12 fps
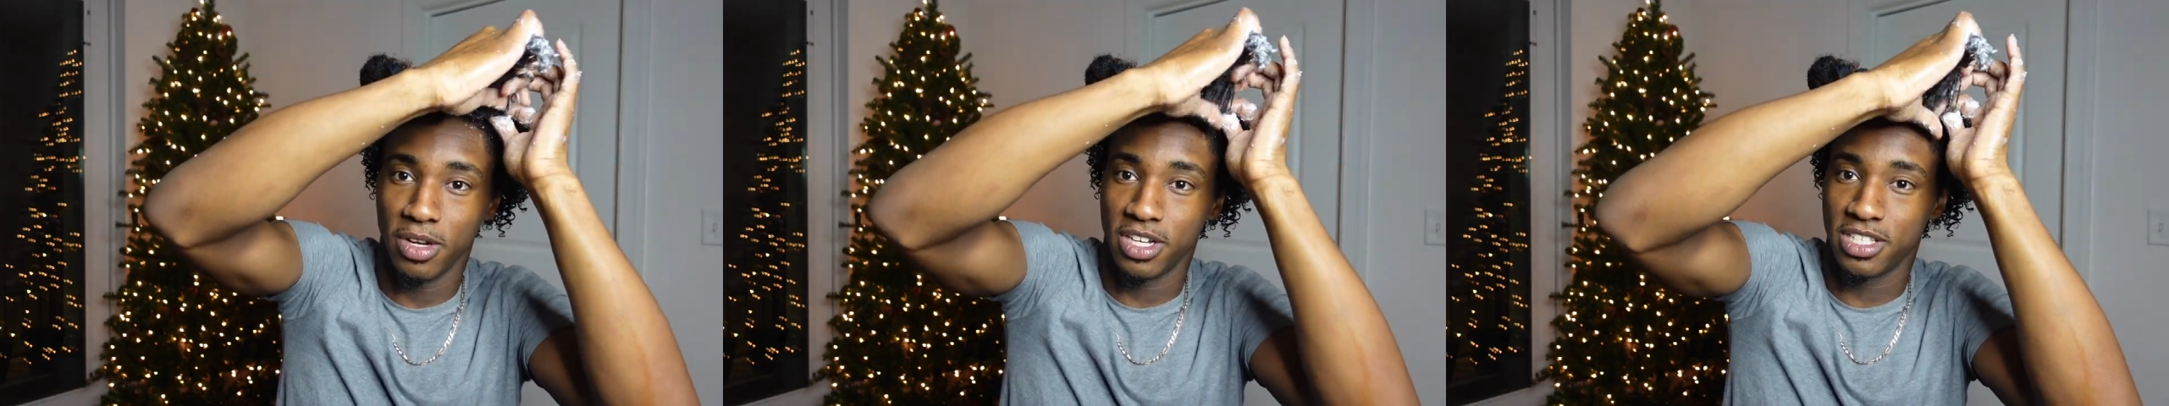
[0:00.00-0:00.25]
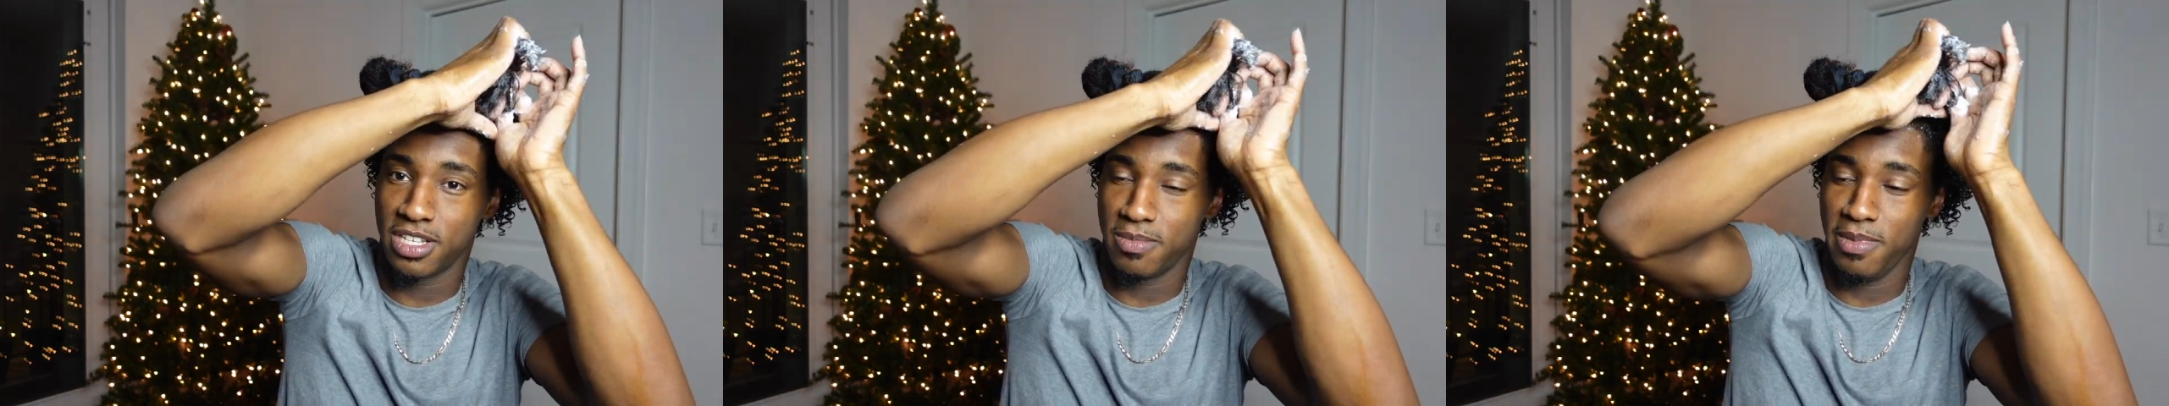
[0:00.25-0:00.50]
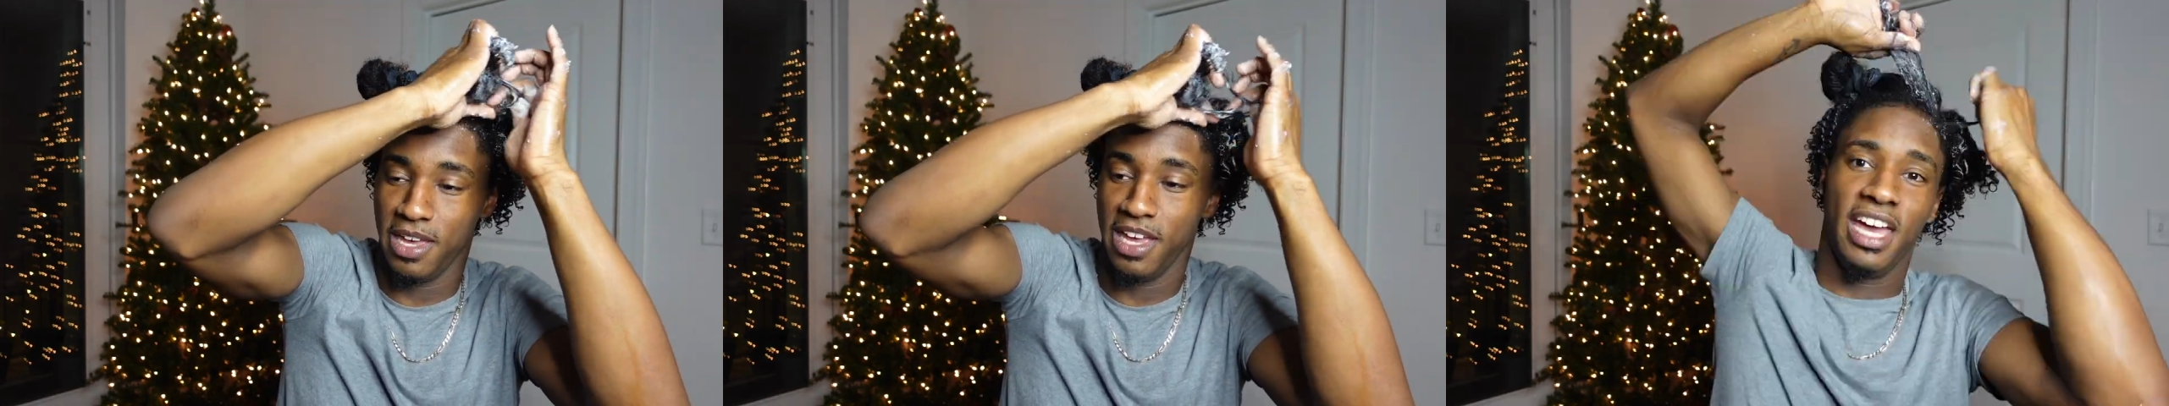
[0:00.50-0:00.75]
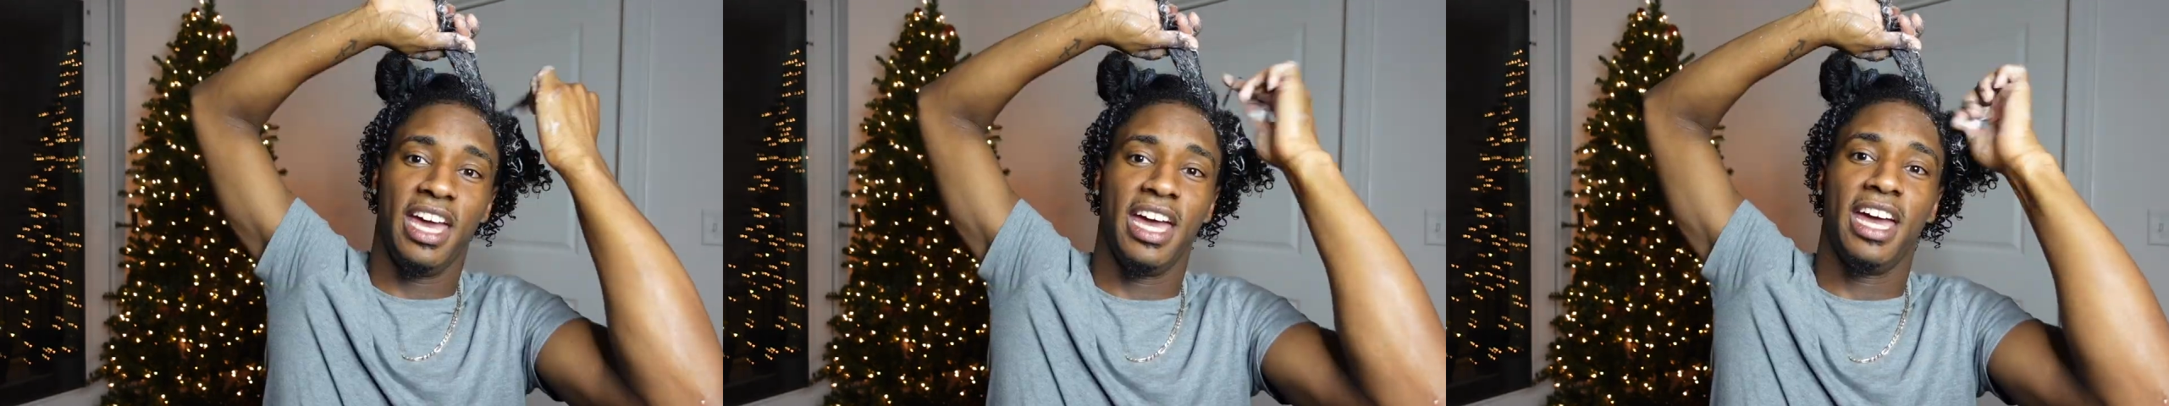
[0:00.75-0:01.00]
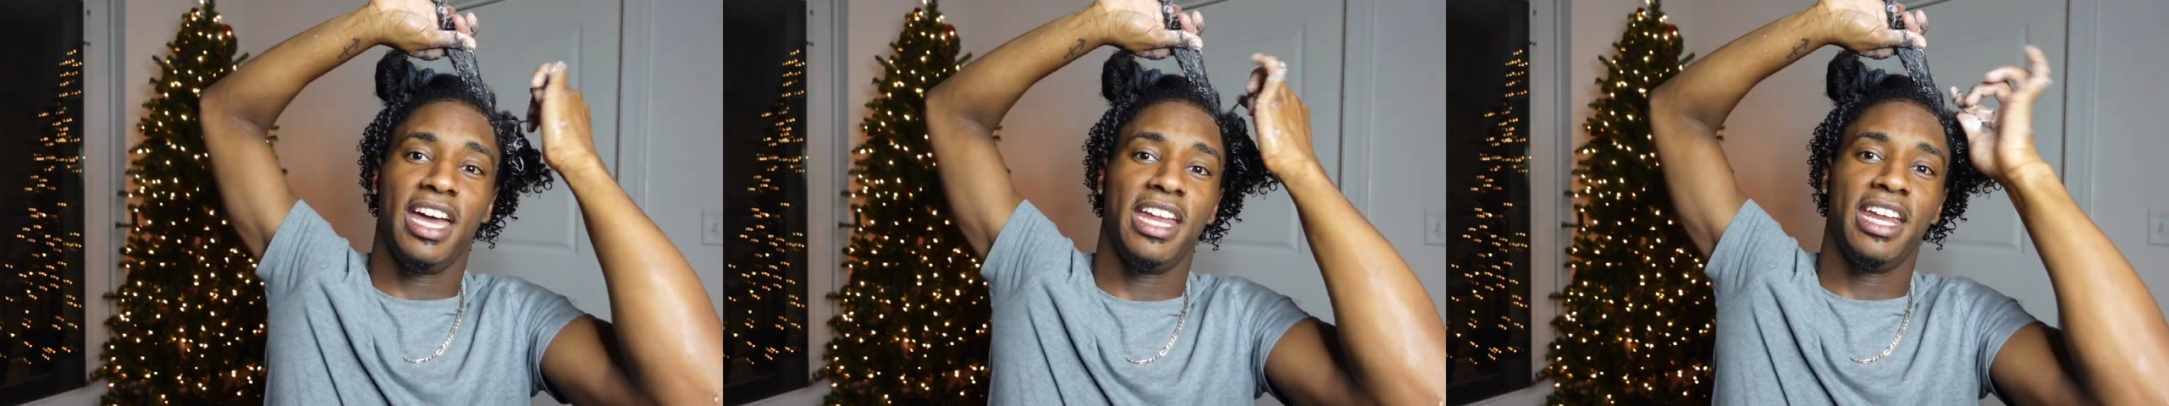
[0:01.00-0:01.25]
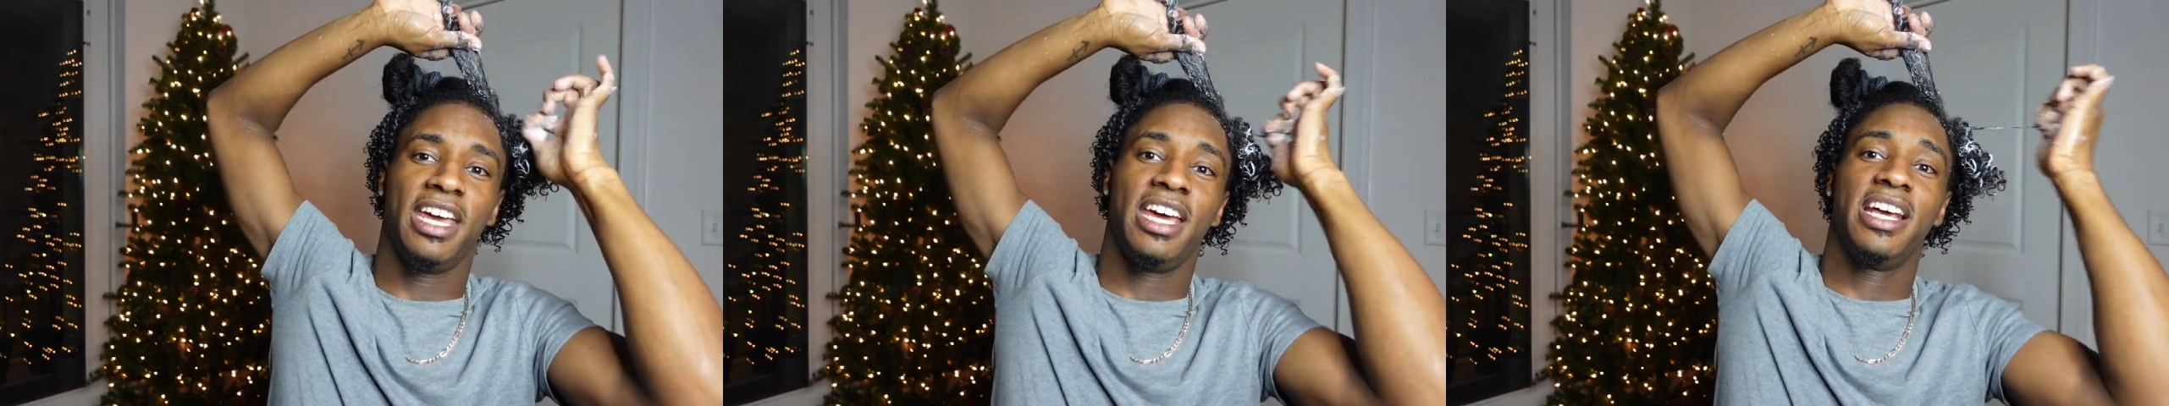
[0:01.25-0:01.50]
good to me and